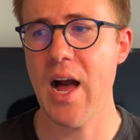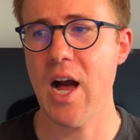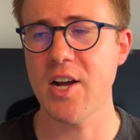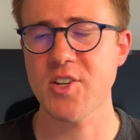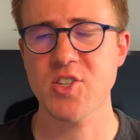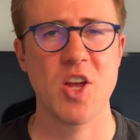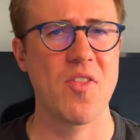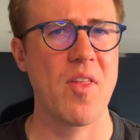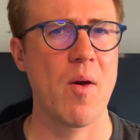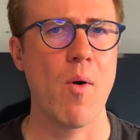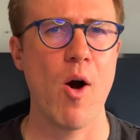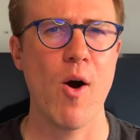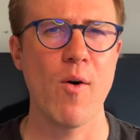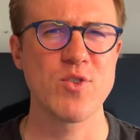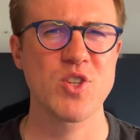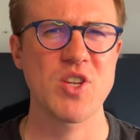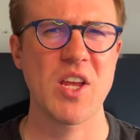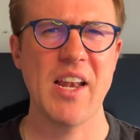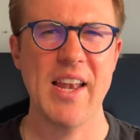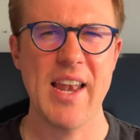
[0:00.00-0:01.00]
So they were
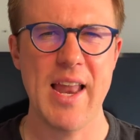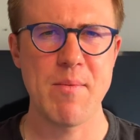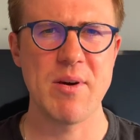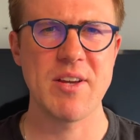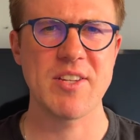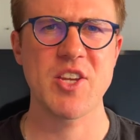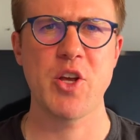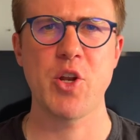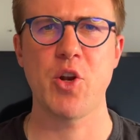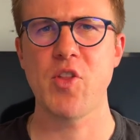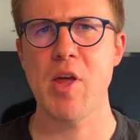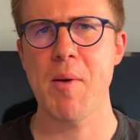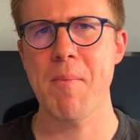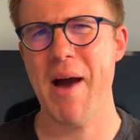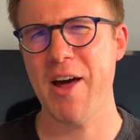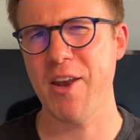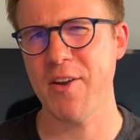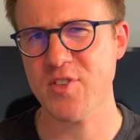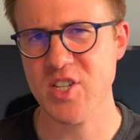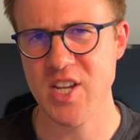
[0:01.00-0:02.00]
obviously limited on the
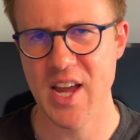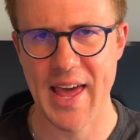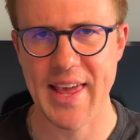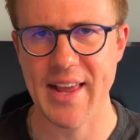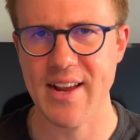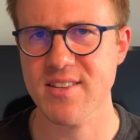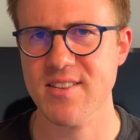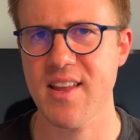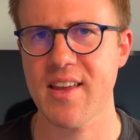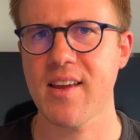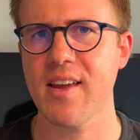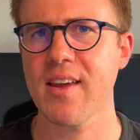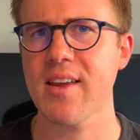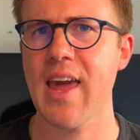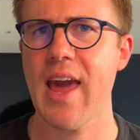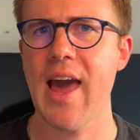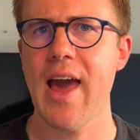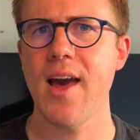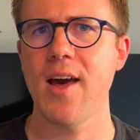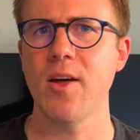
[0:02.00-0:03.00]
amount of takes they could
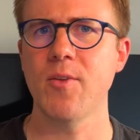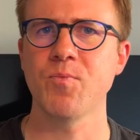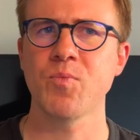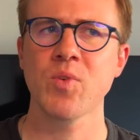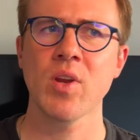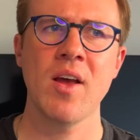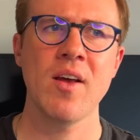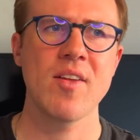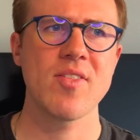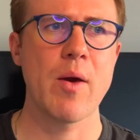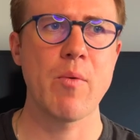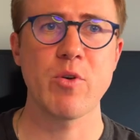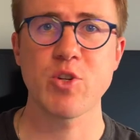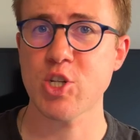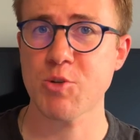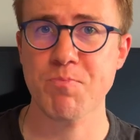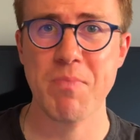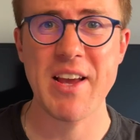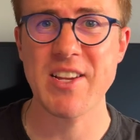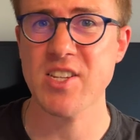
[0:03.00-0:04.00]
get, and they were
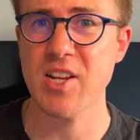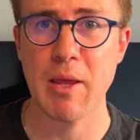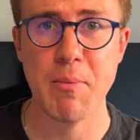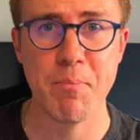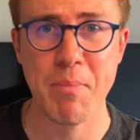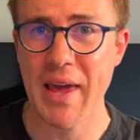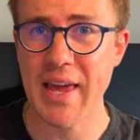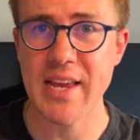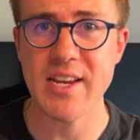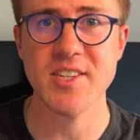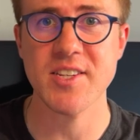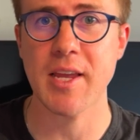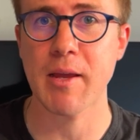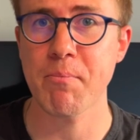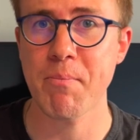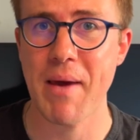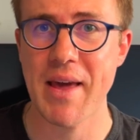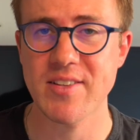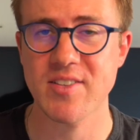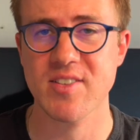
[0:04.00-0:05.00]
just basically piecing
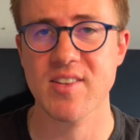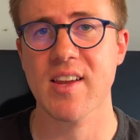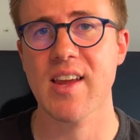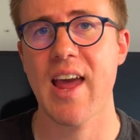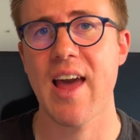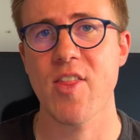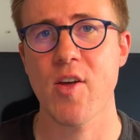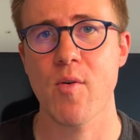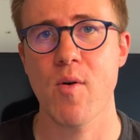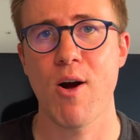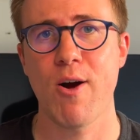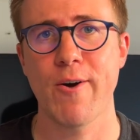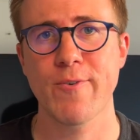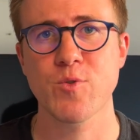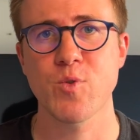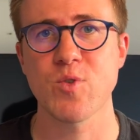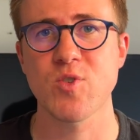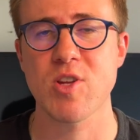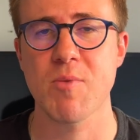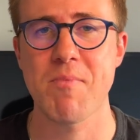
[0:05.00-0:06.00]
bits together
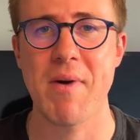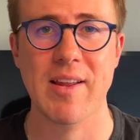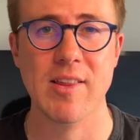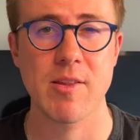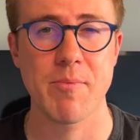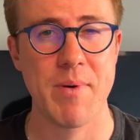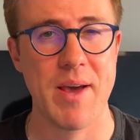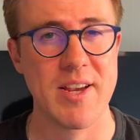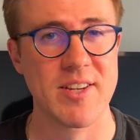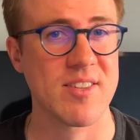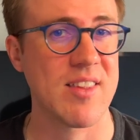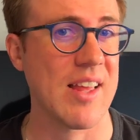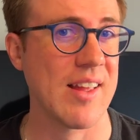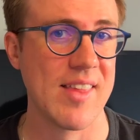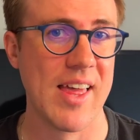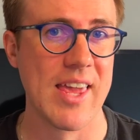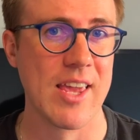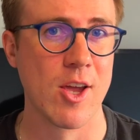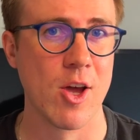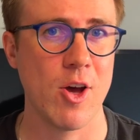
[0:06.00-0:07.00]
afterwards to make the best thing
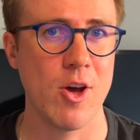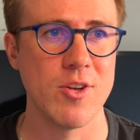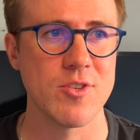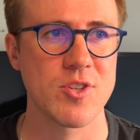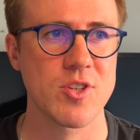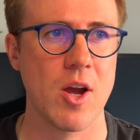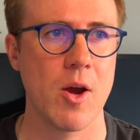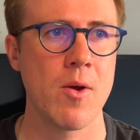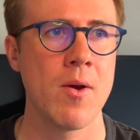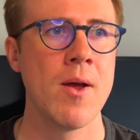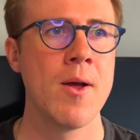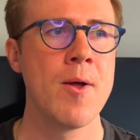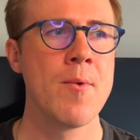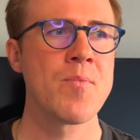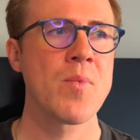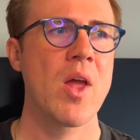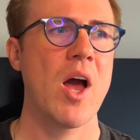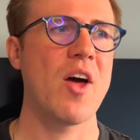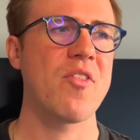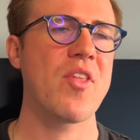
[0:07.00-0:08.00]
they could. So
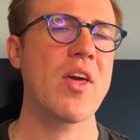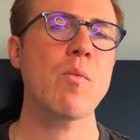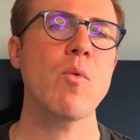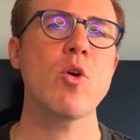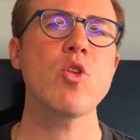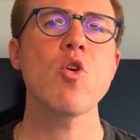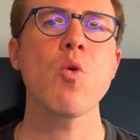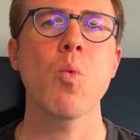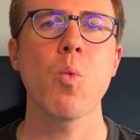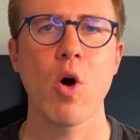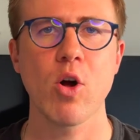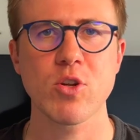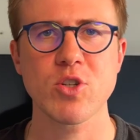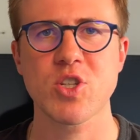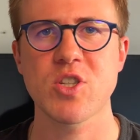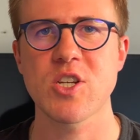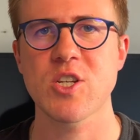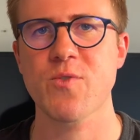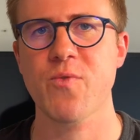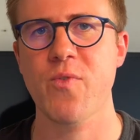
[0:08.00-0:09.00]
I think when you watch
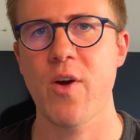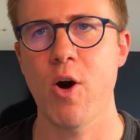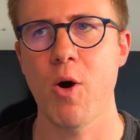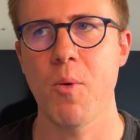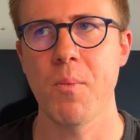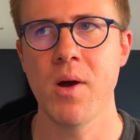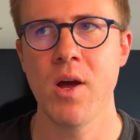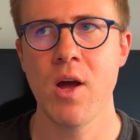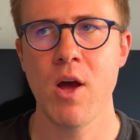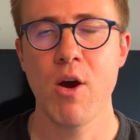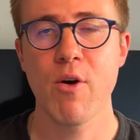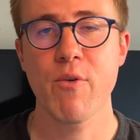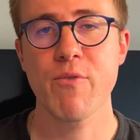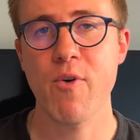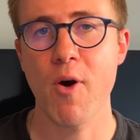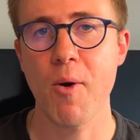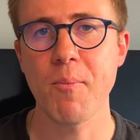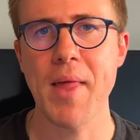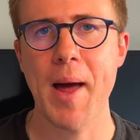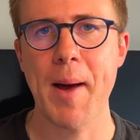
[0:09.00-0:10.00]
this film
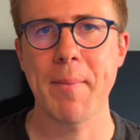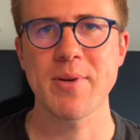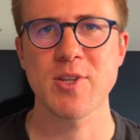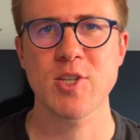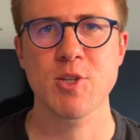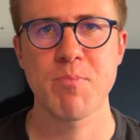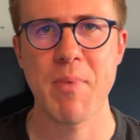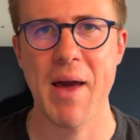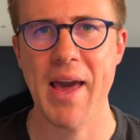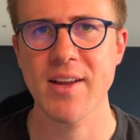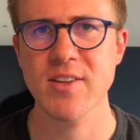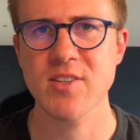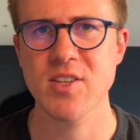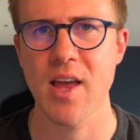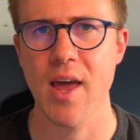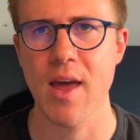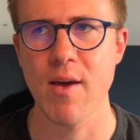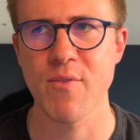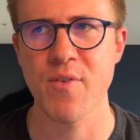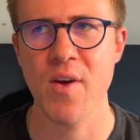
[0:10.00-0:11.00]
from that
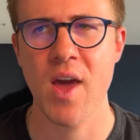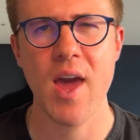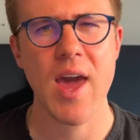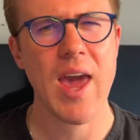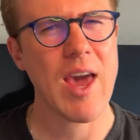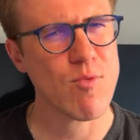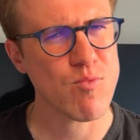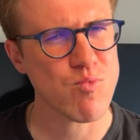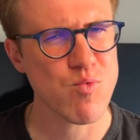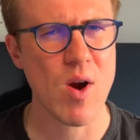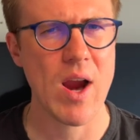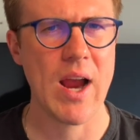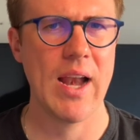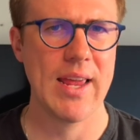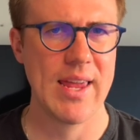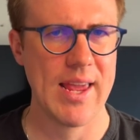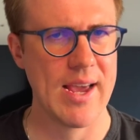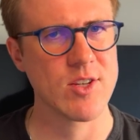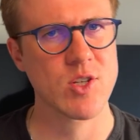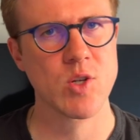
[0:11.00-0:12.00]
perspective, it
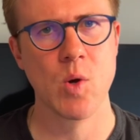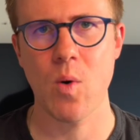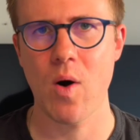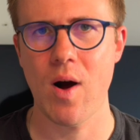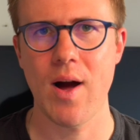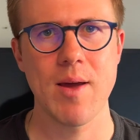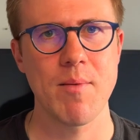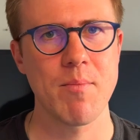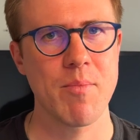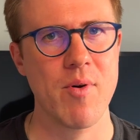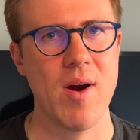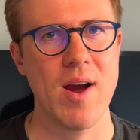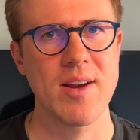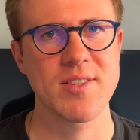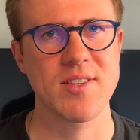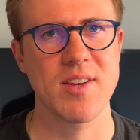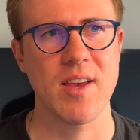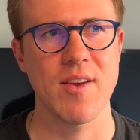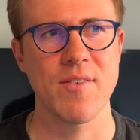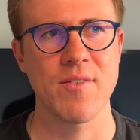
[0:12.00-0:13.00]
really is quite
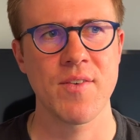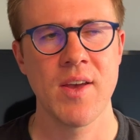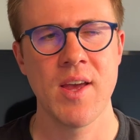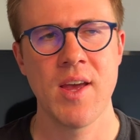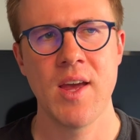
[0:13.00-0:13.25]
impressive.